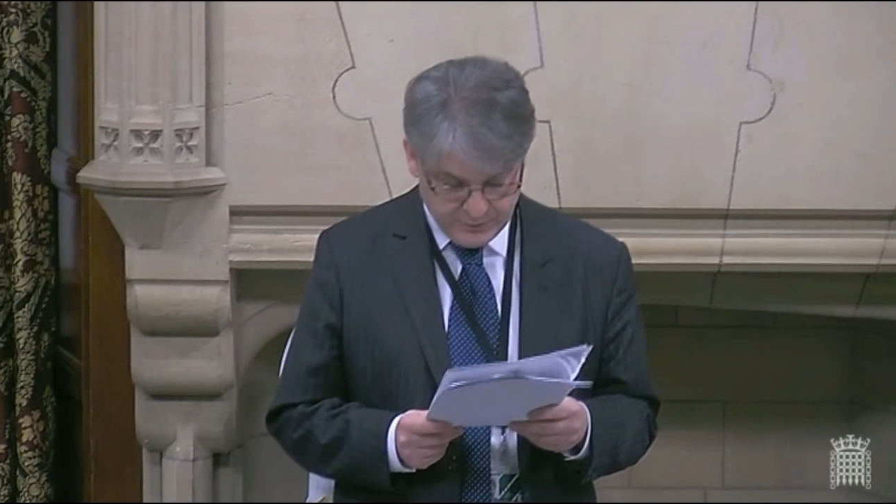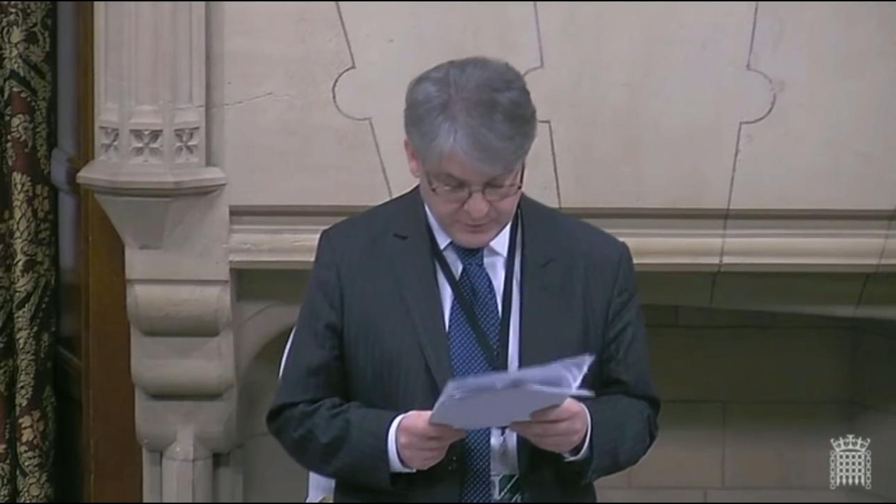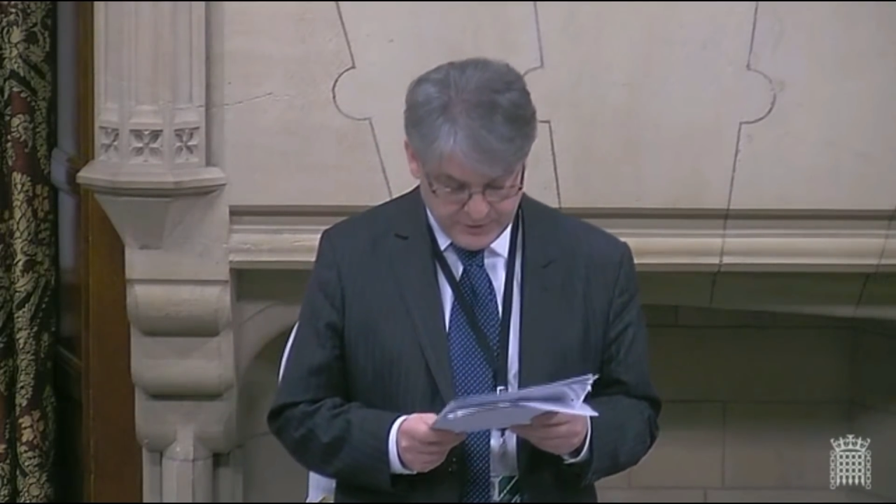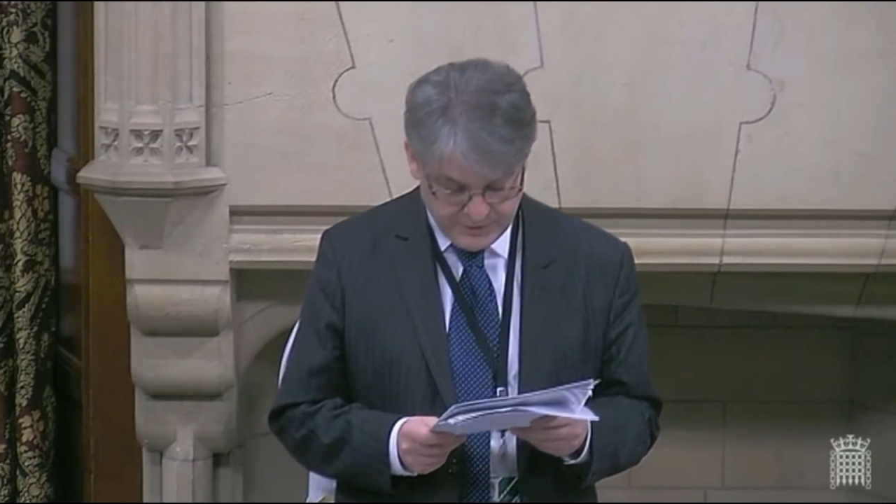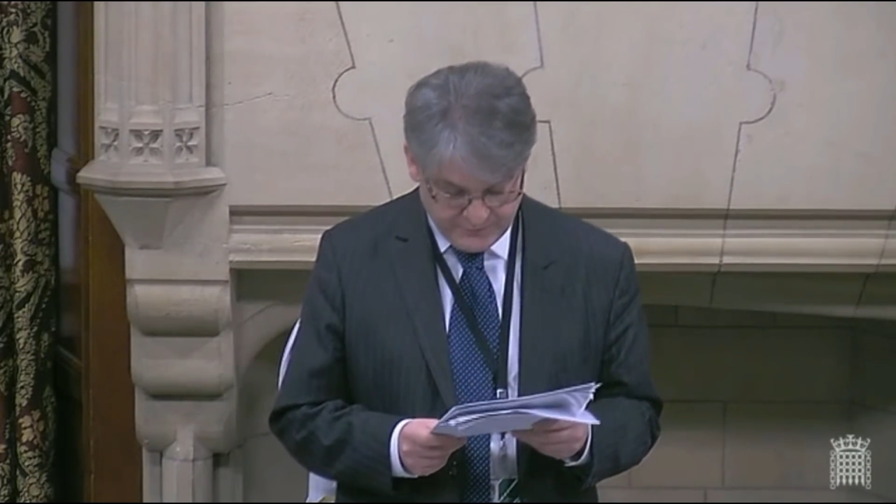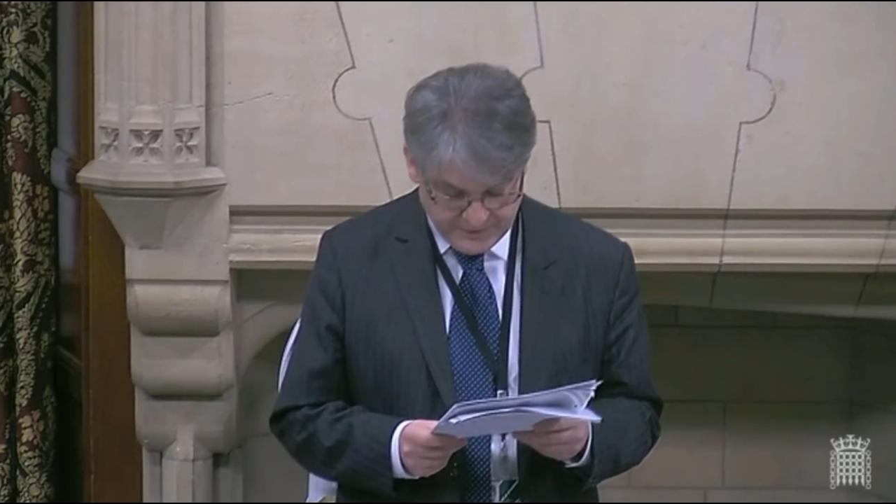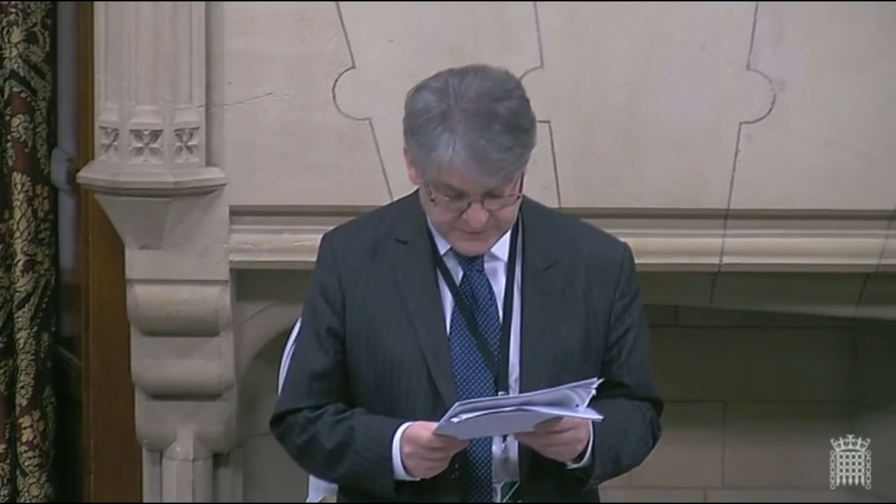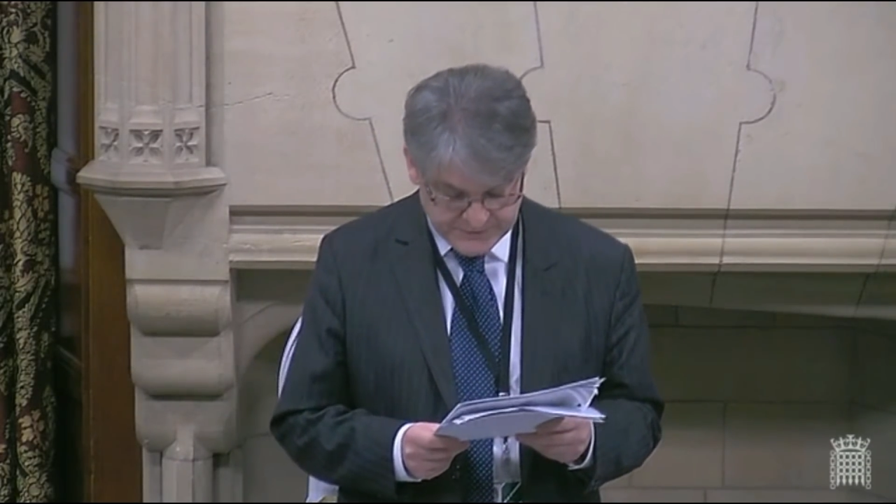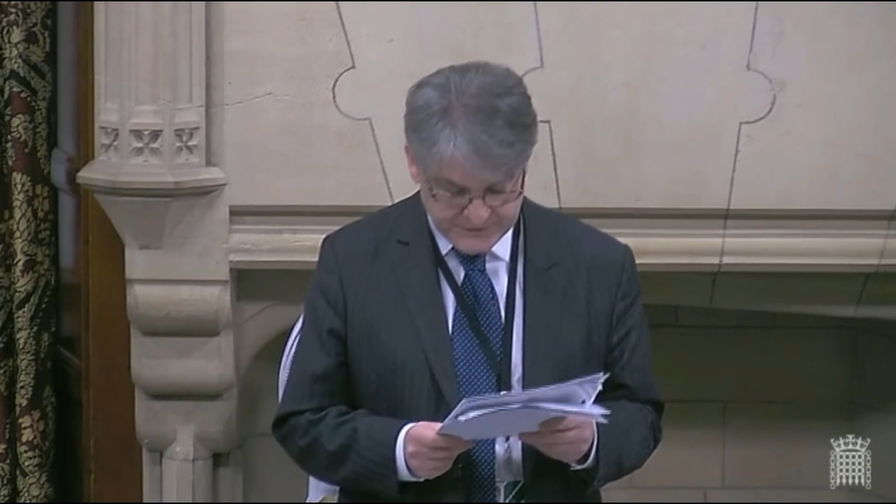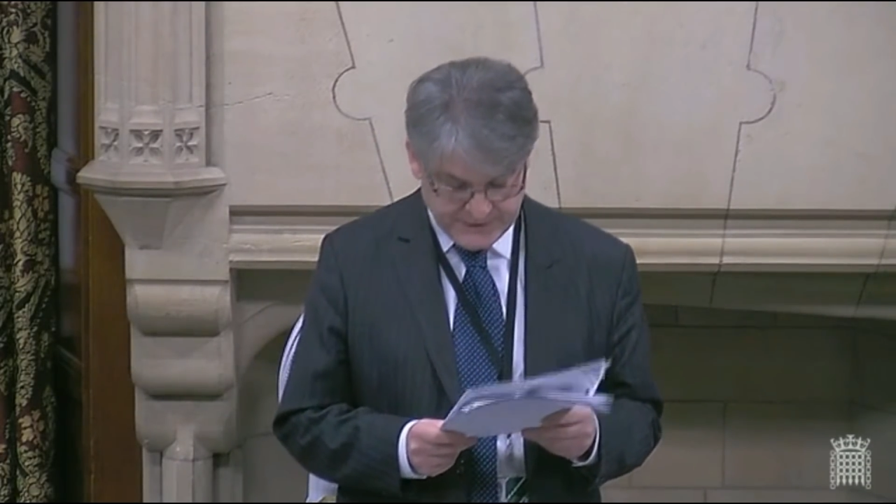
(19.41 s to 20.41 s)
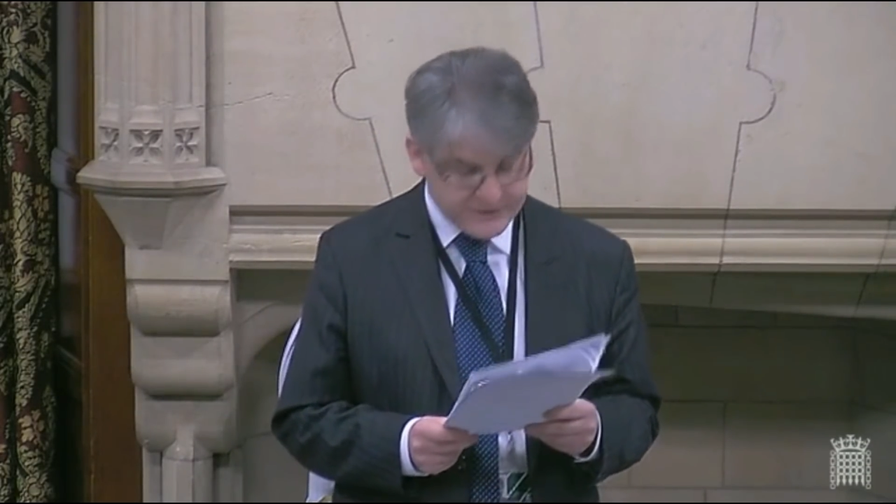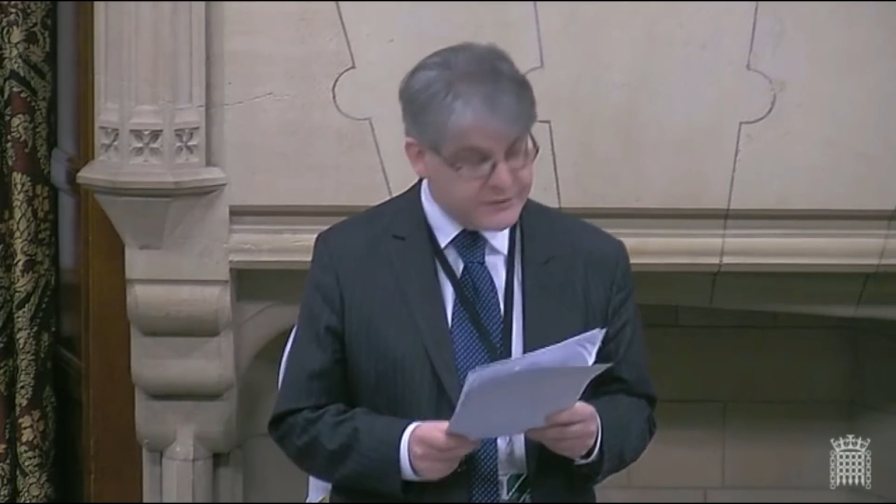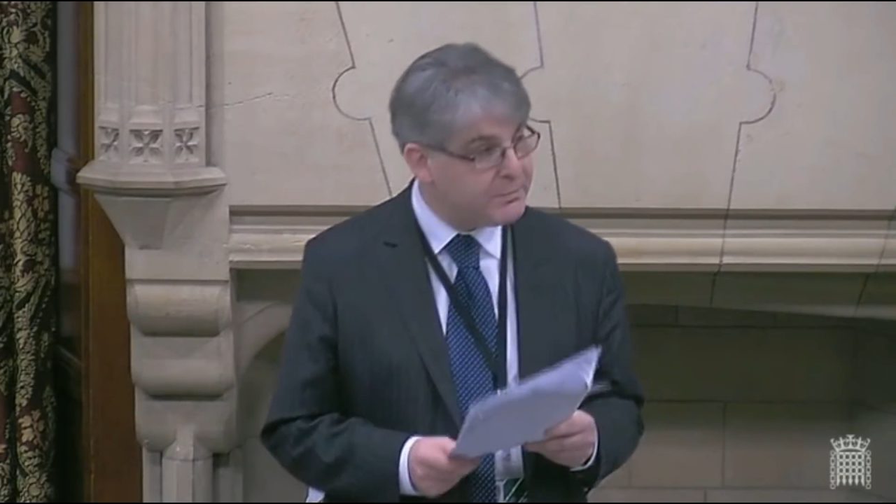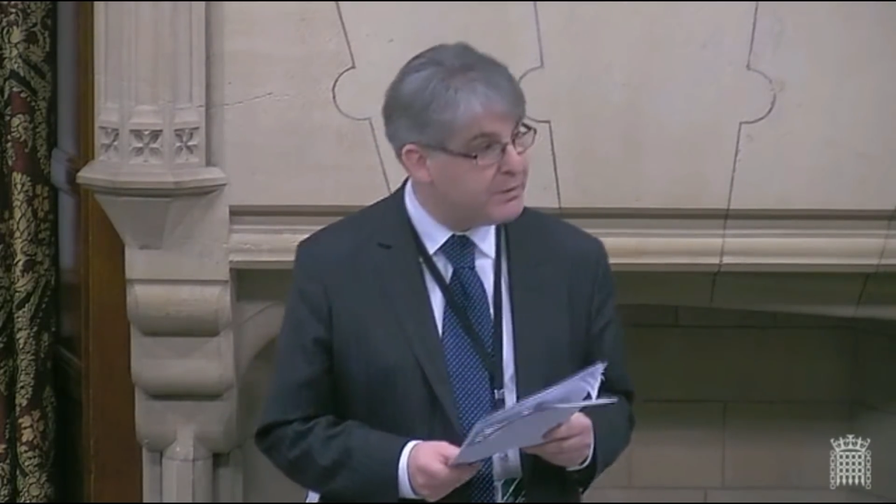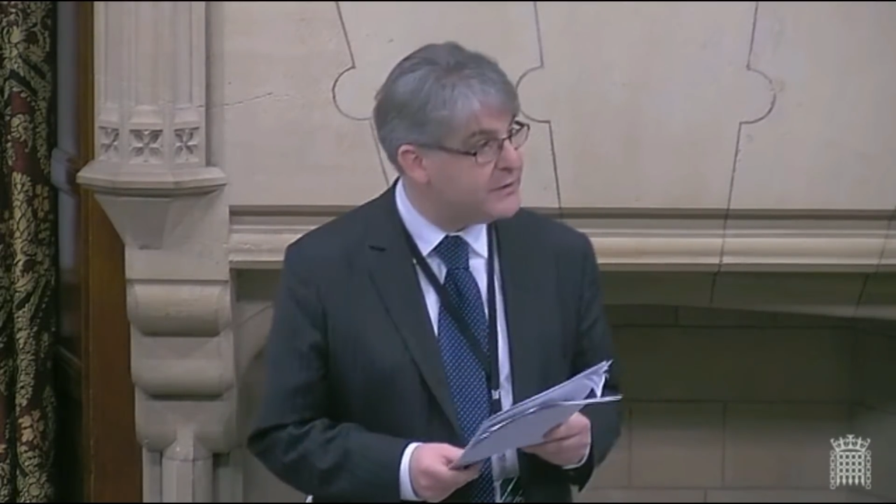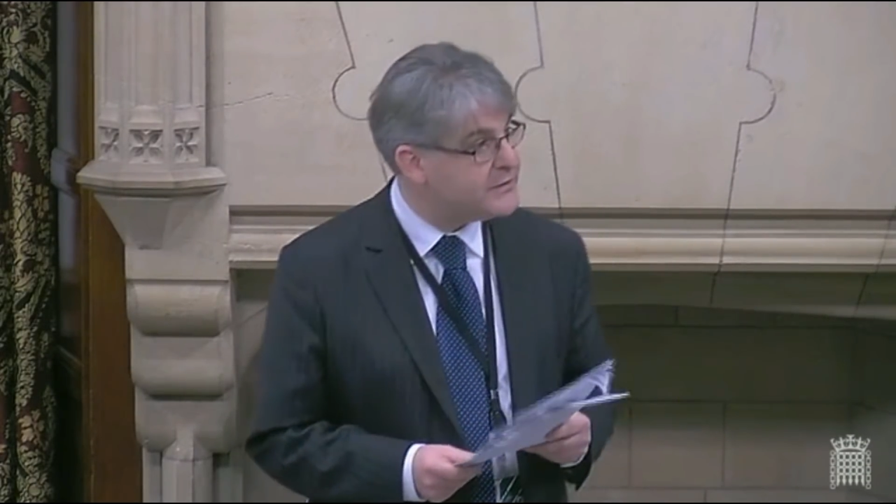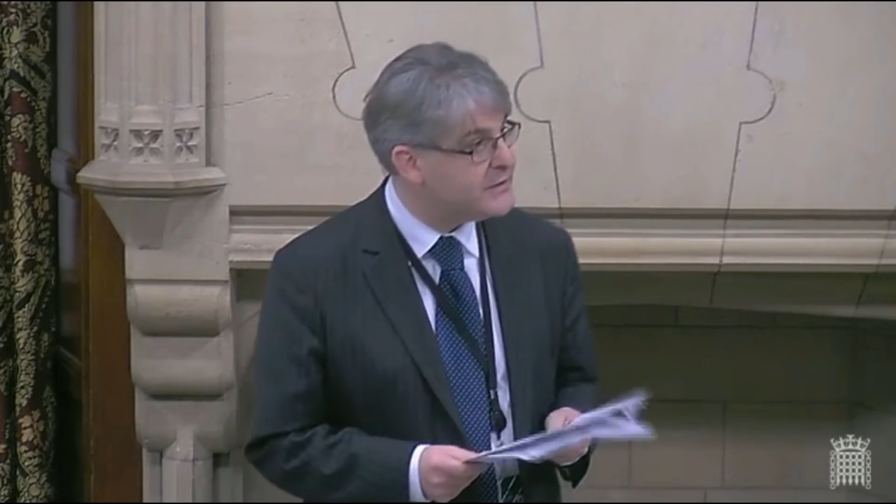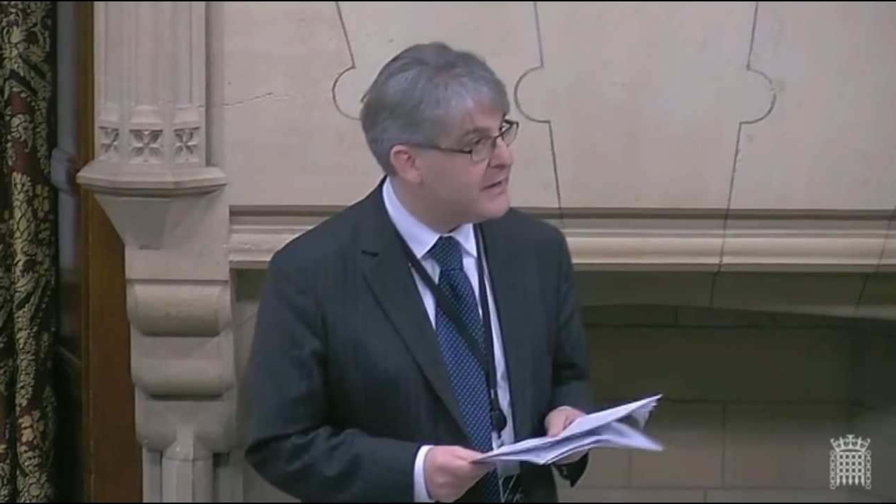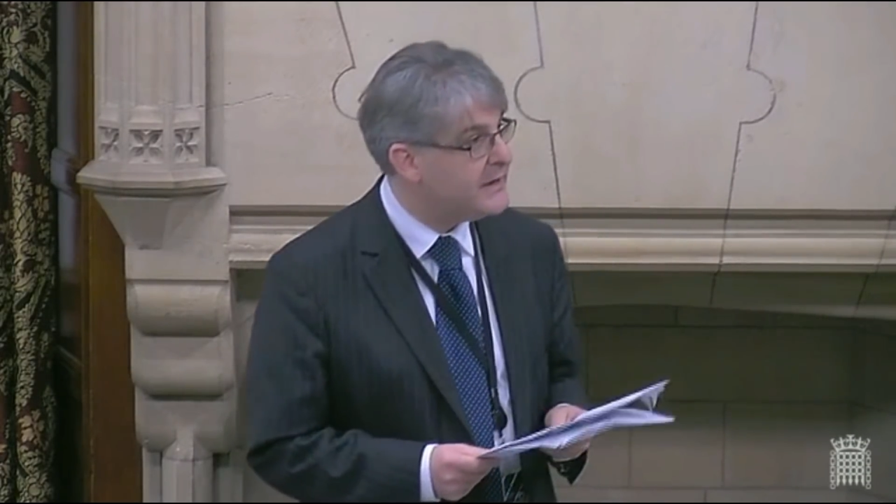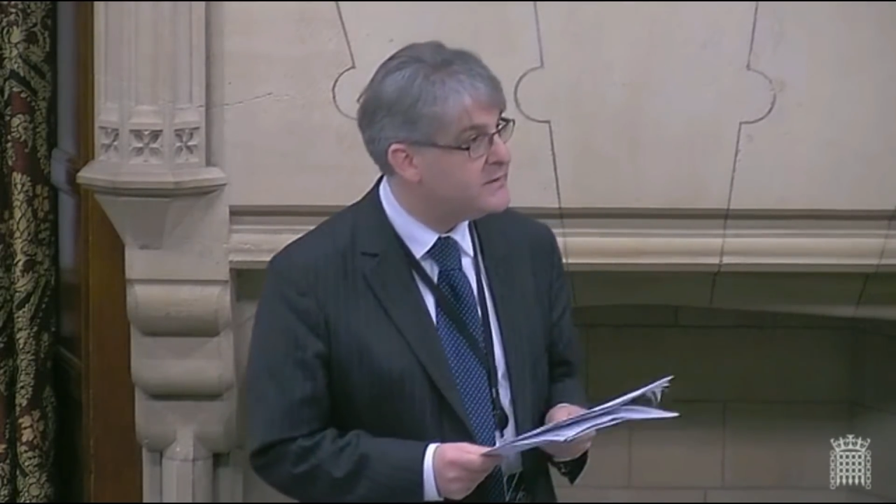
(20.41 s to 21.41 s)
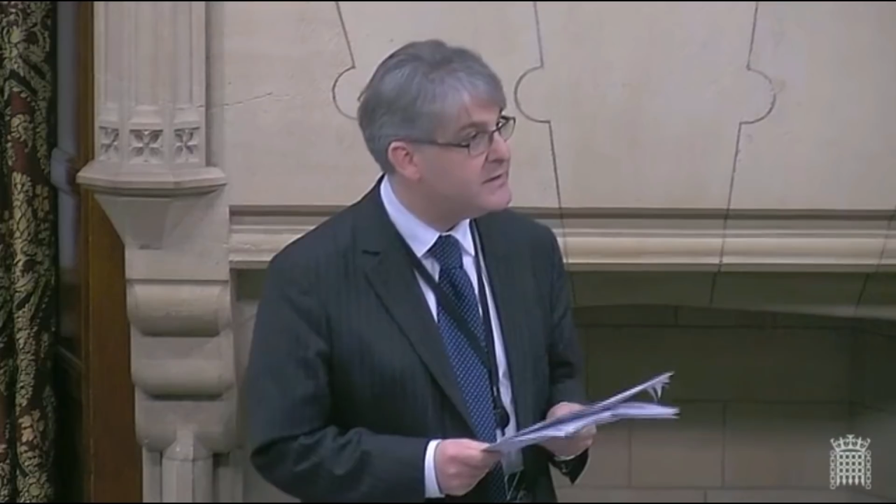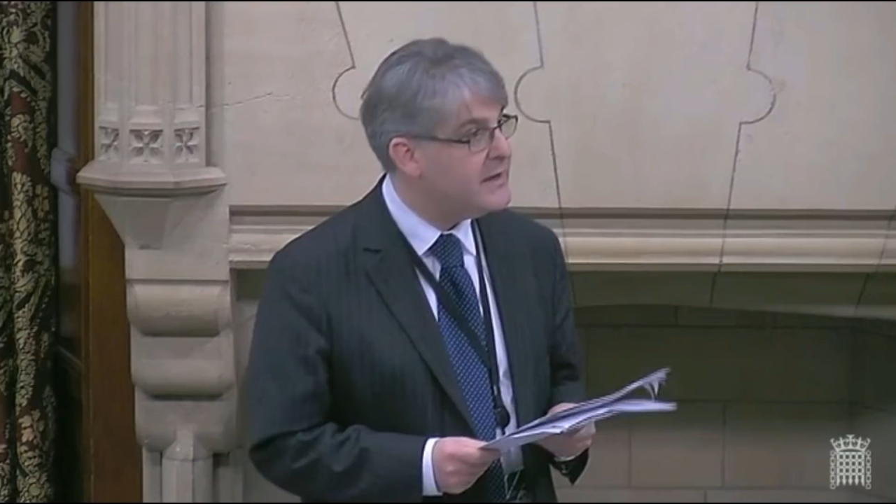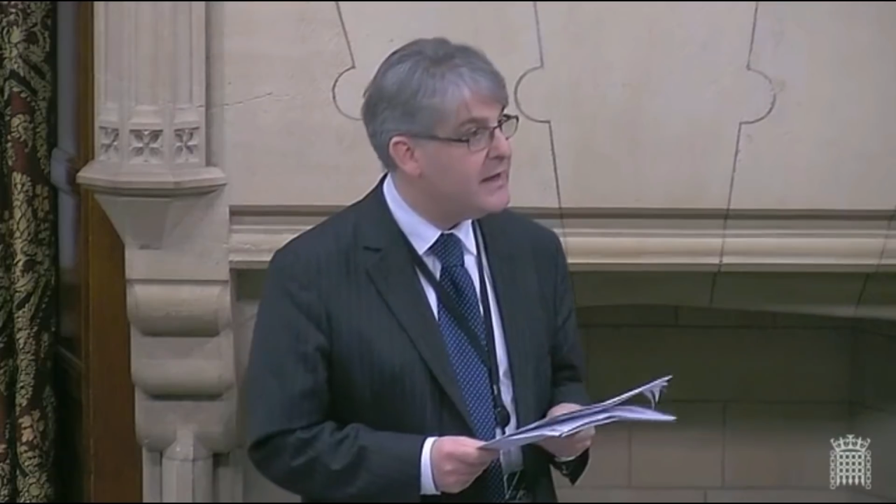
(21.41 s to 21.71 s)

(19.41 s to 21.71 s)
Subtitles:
under the Offences Against the Person Act